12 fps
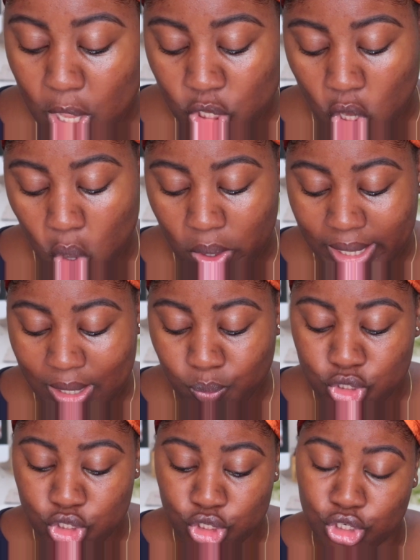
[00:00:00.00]
Going in
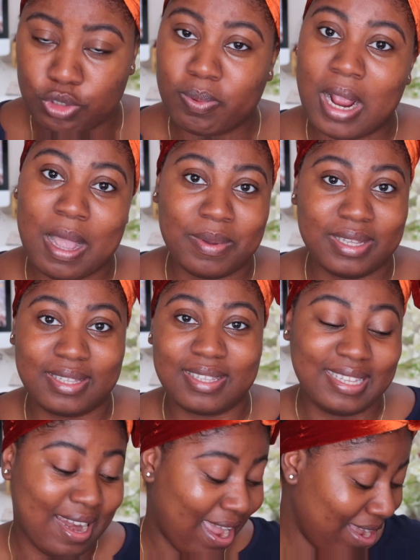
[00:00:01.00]
with 2 primers
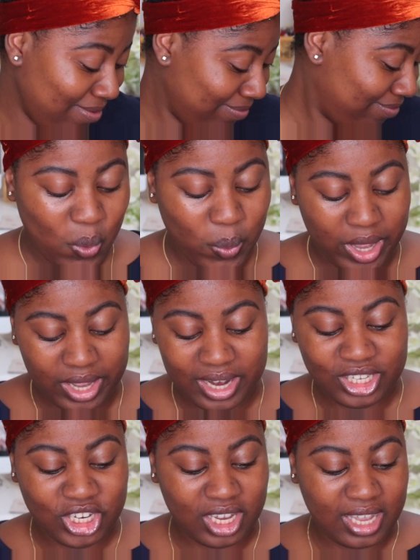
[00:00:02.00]
today. We're
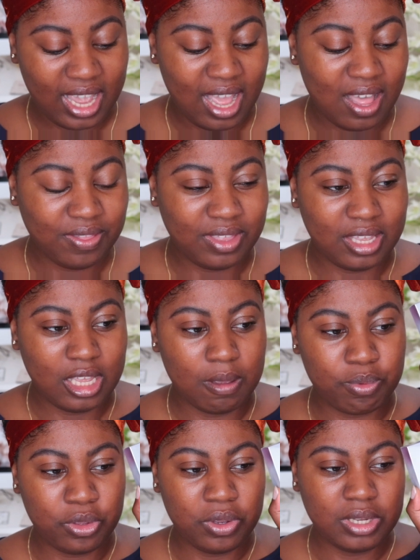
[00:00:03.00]
gonna check out the
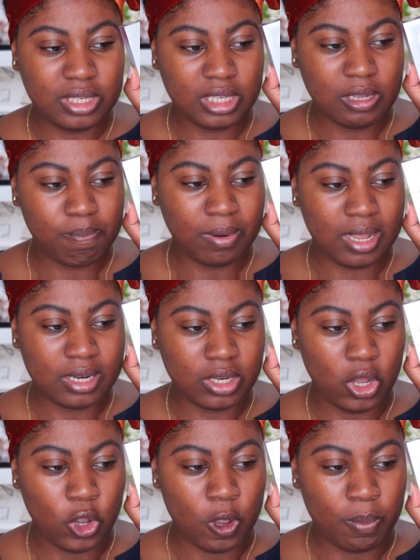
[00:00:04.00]
Beauty
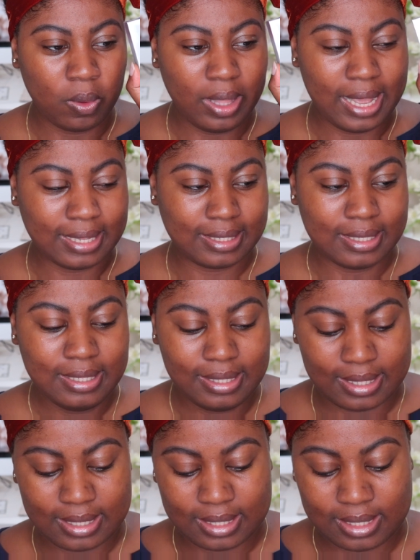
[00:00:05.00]
Blender Opal Essence.
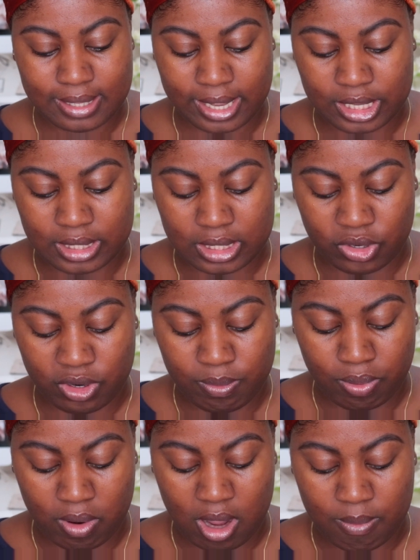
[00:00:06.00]
This is a serum
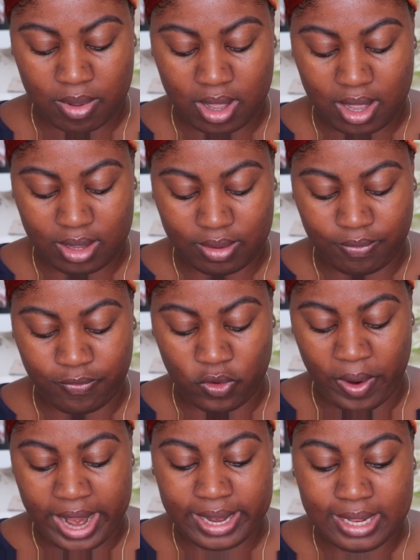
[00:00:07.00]
primer for
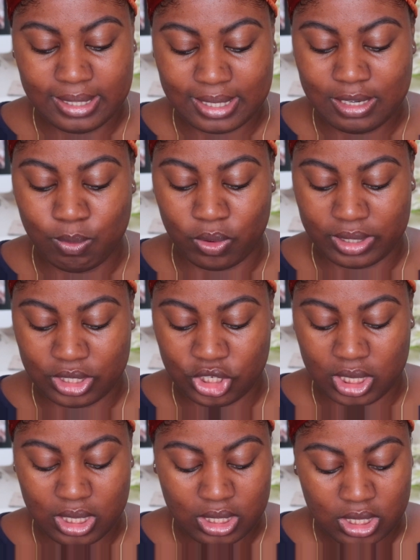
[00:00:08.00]
radiance and
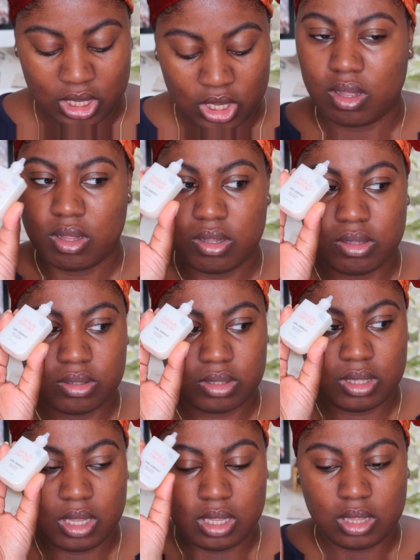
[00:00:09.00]
moisture.
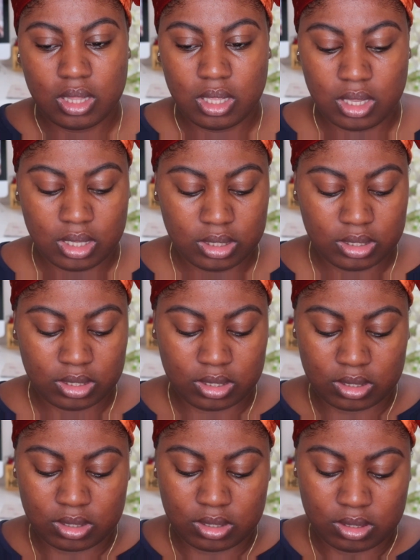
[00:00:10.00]
Looks like
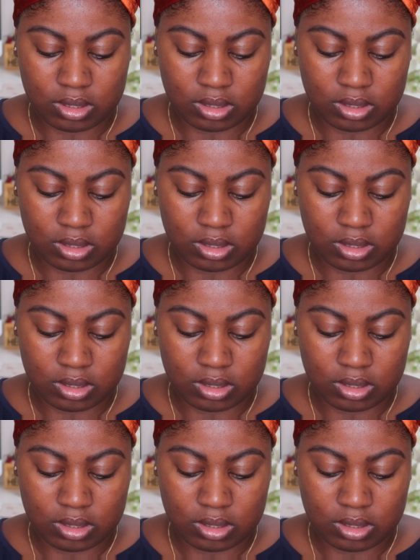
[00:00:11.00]
this.